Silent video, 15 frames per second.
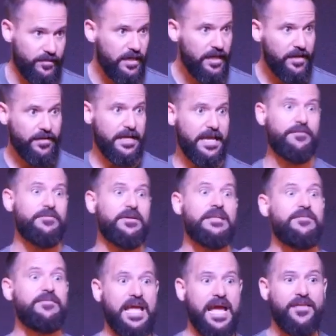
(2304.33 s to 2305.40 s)
They haven't
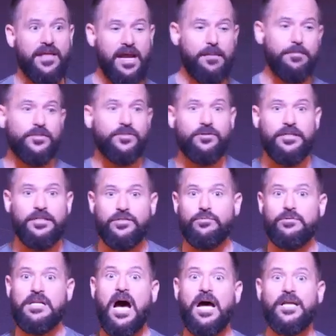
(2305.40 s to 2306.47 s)
even had that opportunity to
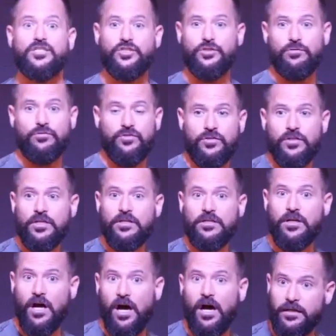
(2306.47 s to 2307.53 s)
not choose
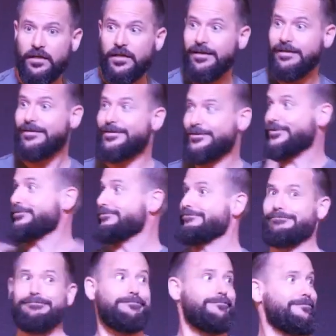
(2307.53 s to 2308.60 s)
God because
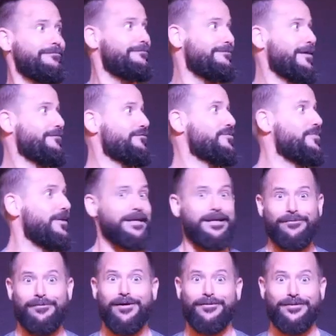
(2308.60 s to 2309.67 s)
everybody
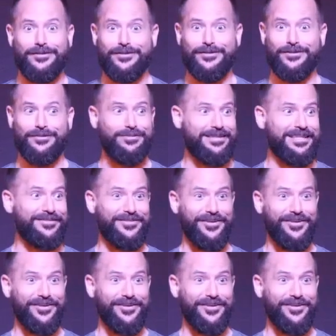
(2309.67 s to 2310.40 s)
around us is a believer.